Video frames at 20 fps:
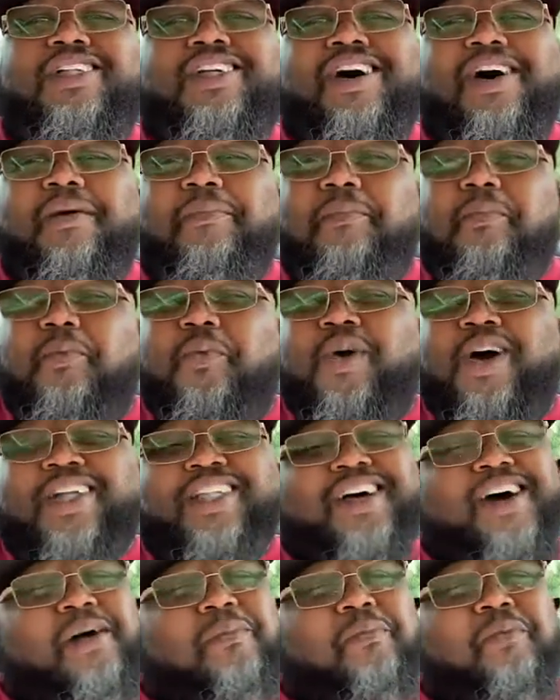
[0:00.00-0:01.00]
up, what
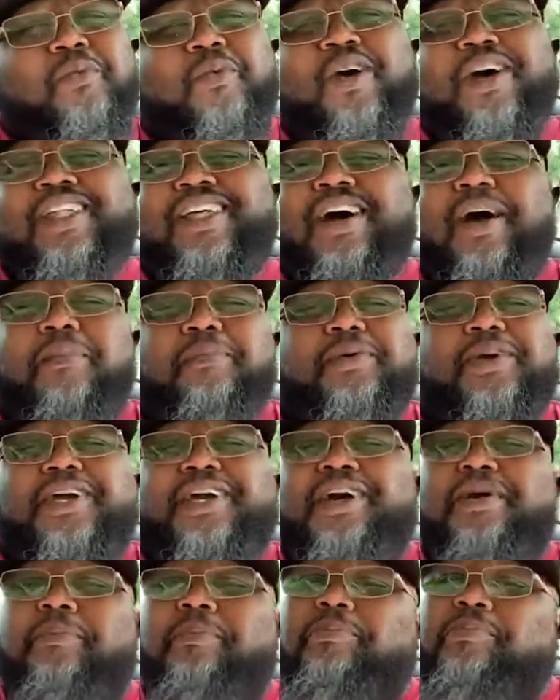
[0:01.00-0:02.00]
up, what up,
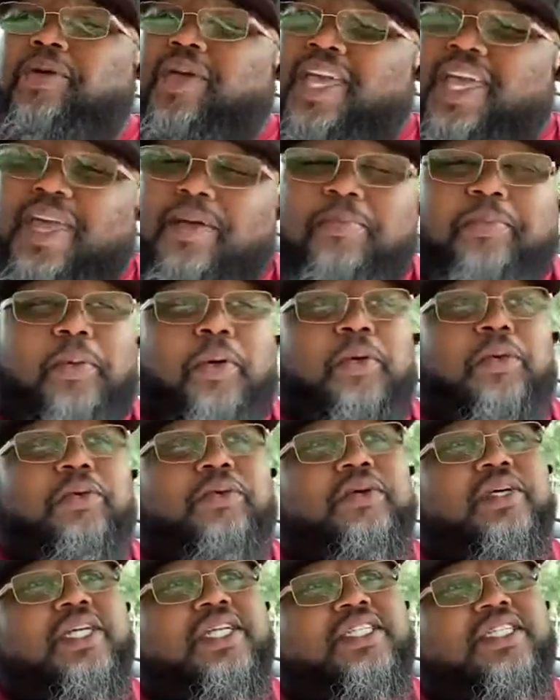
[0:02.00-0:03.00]
good
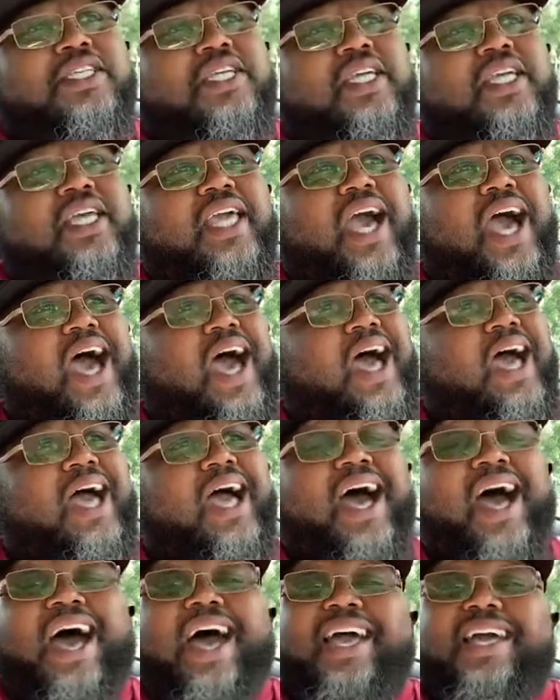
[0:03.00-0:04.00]
people? It's your
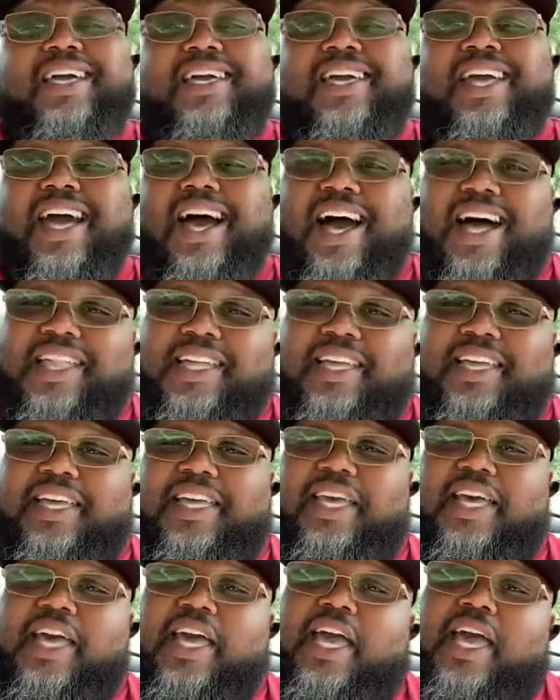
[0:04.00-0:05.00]
guy, Iconic,
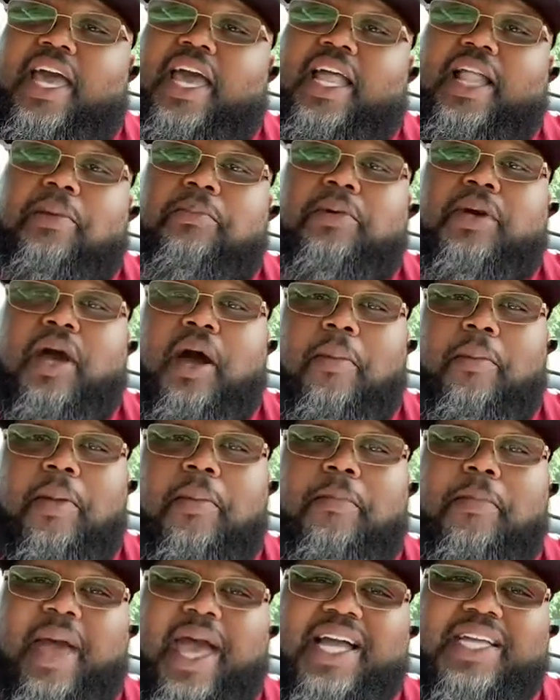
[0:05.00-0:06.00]
and I'm
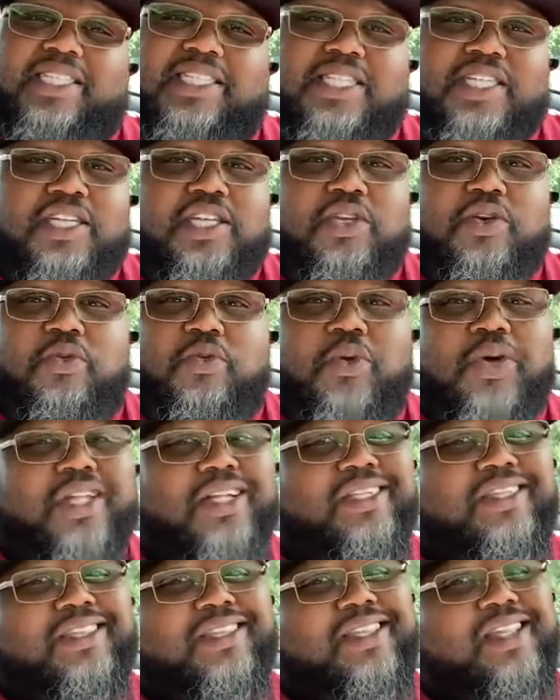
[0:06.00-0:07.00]
coming back to you with
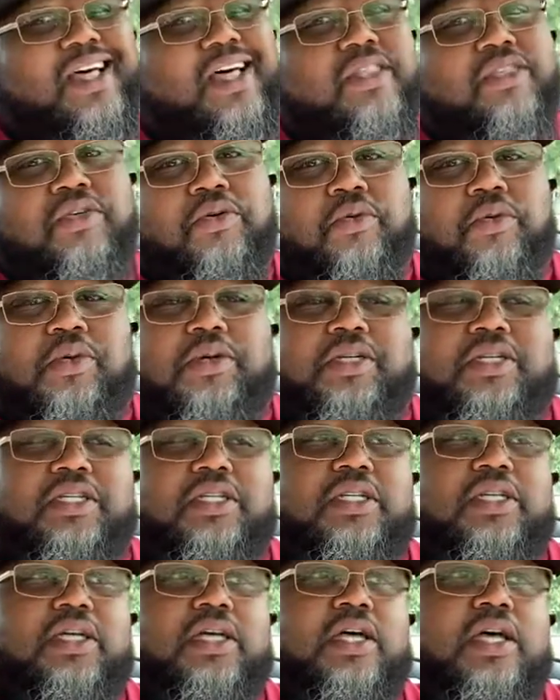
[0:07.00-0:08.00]
another one.
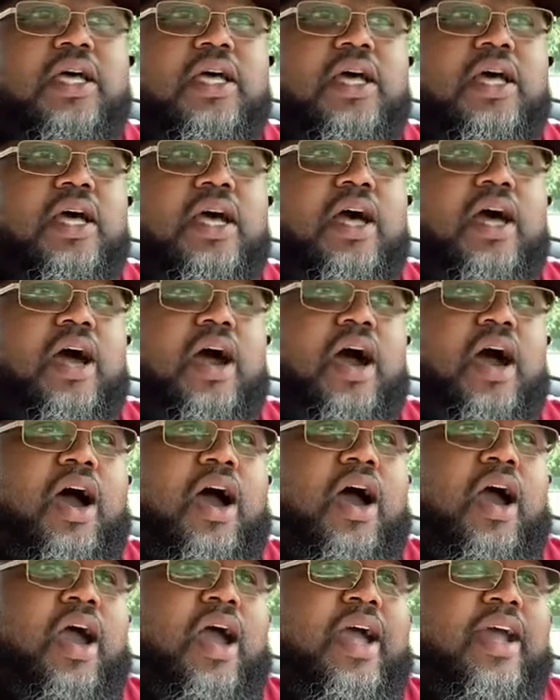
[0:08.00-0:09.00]

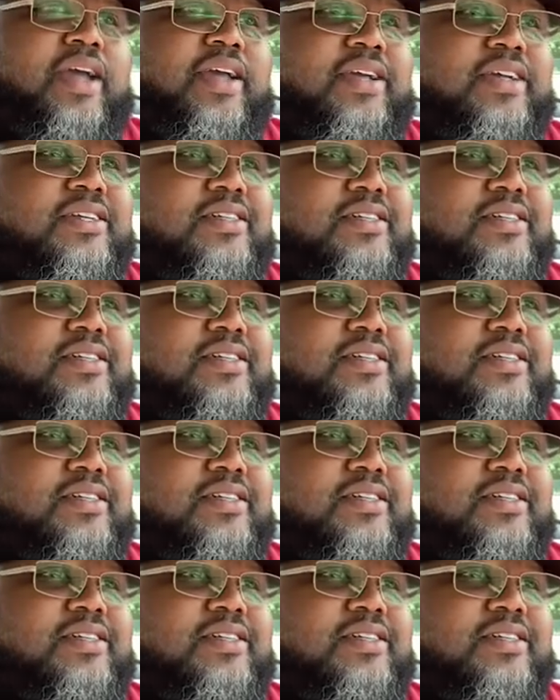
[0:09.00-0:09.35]
Alright,